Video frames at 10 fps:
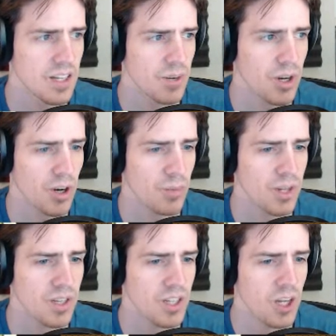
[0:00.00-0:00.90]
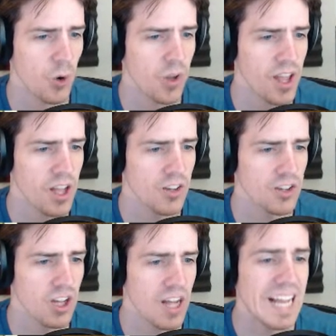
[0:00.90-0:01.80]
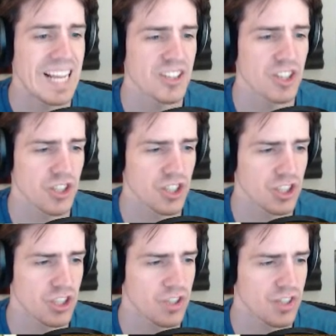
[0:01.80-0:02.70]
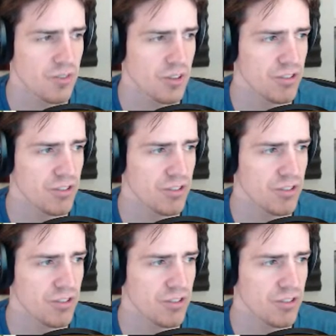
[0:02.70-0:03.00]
can hear my heartbeat. Okay, I guess, I guess I'll just stir this